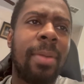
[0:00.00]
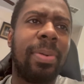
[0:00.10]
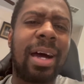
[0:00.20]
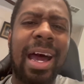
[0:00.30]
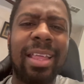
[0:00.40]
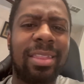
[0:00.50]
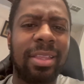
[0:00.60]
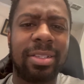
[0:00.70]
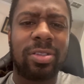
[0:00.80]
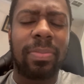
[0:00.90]
But I think
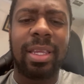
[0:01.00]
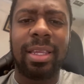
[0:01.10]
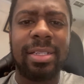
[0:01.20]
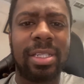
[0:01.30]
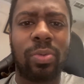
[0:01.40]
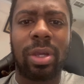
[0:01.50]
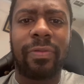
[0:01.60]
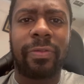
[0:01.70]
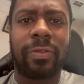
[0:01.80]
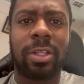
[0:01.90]
this is gonna be an easy win
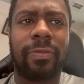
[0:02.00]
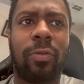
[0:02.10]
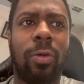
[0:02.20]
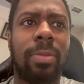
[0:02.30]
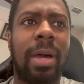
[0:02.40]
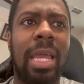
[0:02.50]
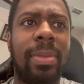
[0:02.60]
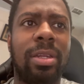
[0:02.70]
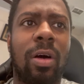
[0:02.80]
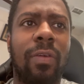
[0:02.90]
for the Miami
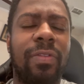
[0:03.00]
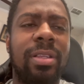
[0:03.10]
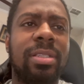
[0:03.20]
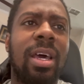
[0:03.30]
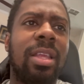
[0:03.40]
Dolphins.